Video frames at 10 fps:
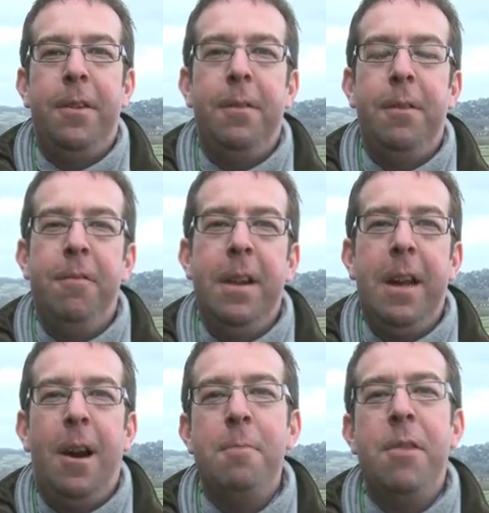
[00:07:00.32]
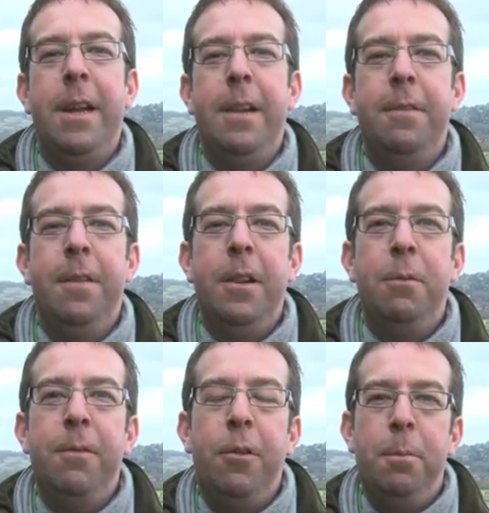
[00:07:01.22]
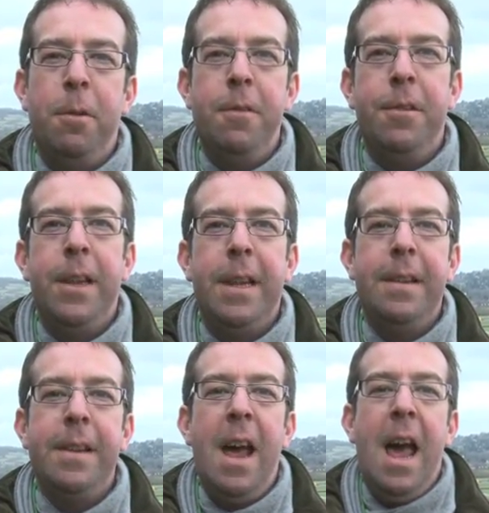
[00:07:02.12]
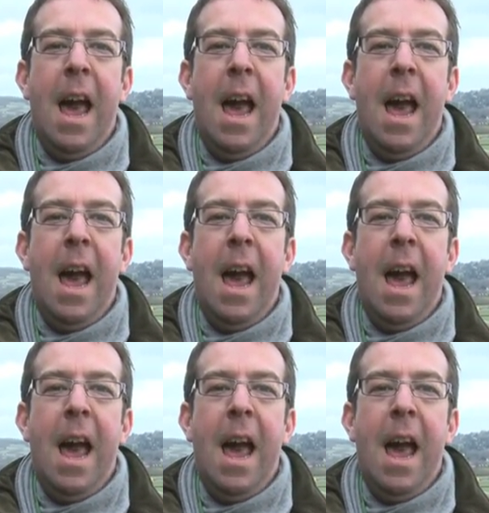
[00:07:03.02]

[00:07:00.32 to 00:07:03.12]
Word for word: I've suffered really heartbreaking defeats with Voy Por Ustedes